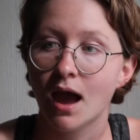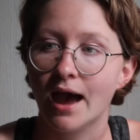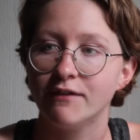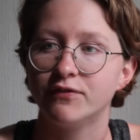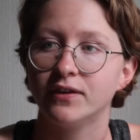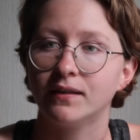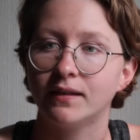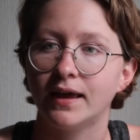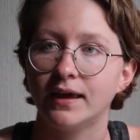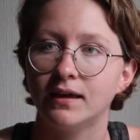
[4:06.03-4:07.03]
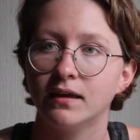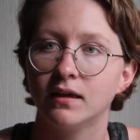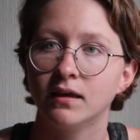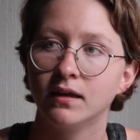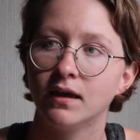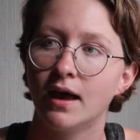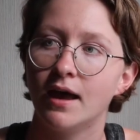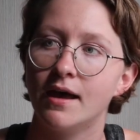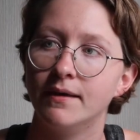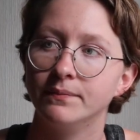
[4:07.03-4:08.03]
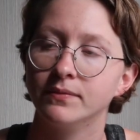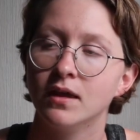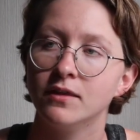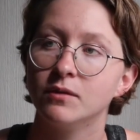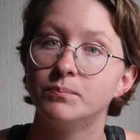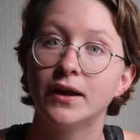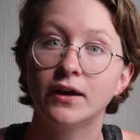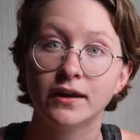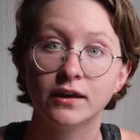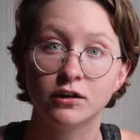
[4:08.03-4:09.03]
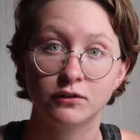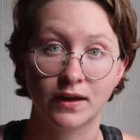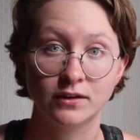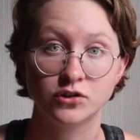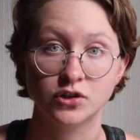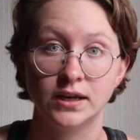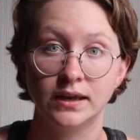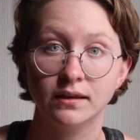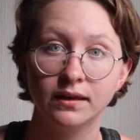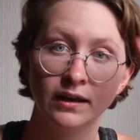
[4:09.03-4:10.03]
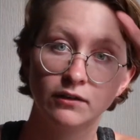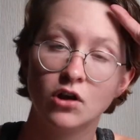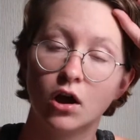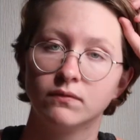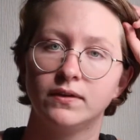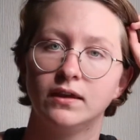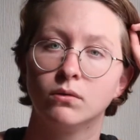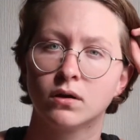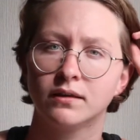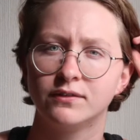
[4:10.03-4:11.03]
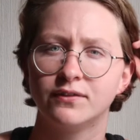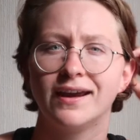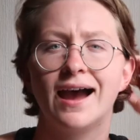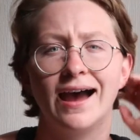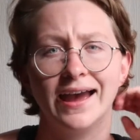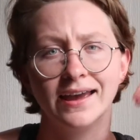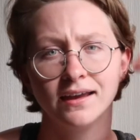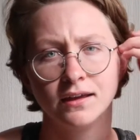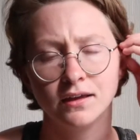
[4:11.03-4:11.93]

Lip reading: I feel like the barrier of entry in a non-vegan world is very high,